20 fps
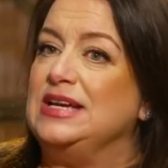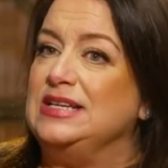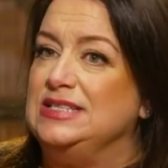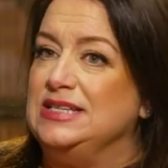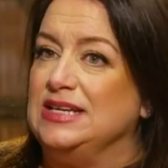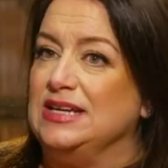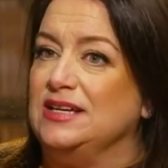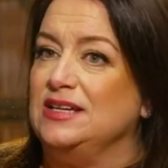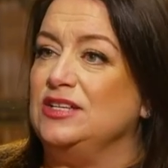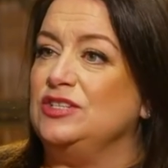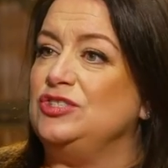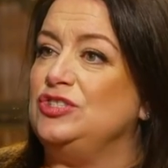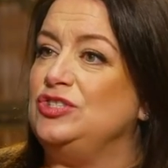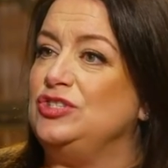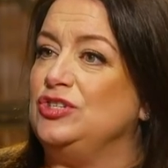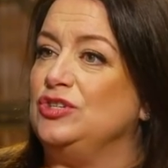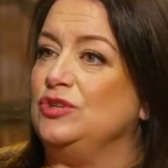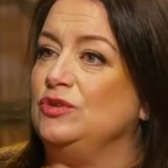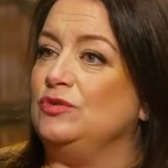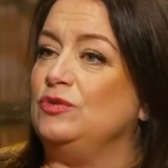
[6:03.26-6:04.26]
idea, is
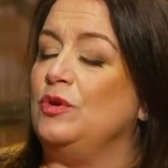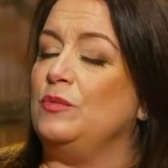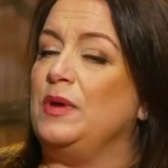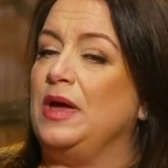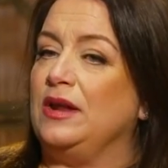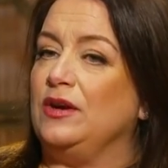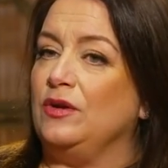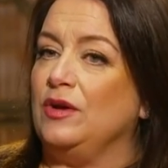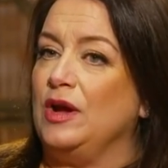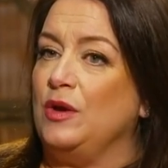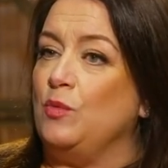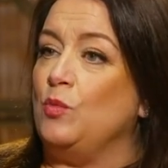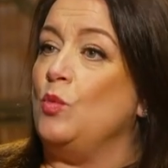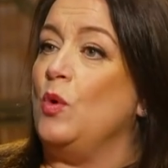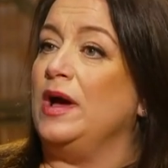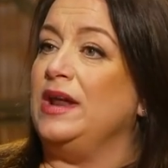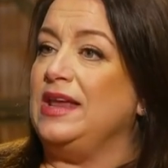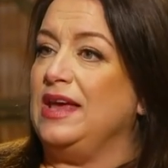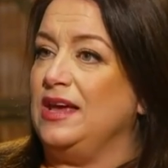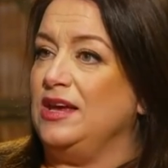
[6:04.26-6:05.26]
to, no matter at
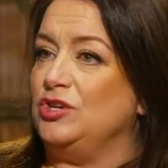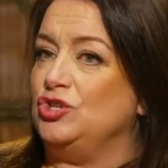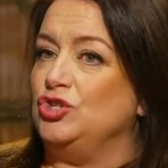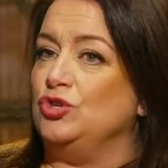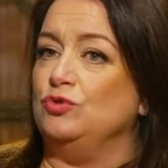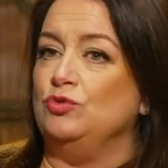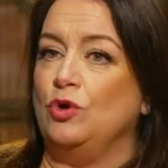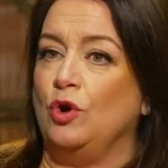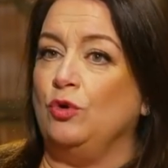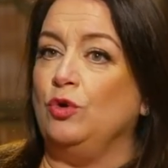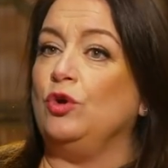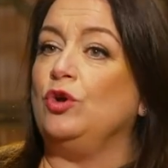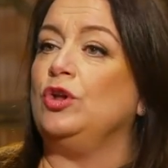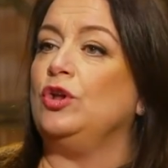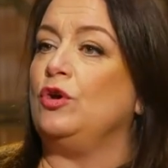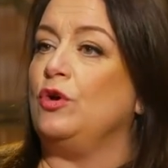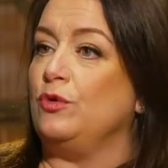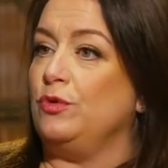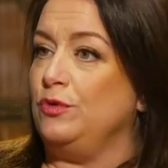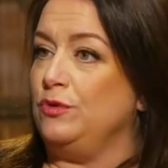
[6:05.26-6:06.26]
what age, you know you're going to go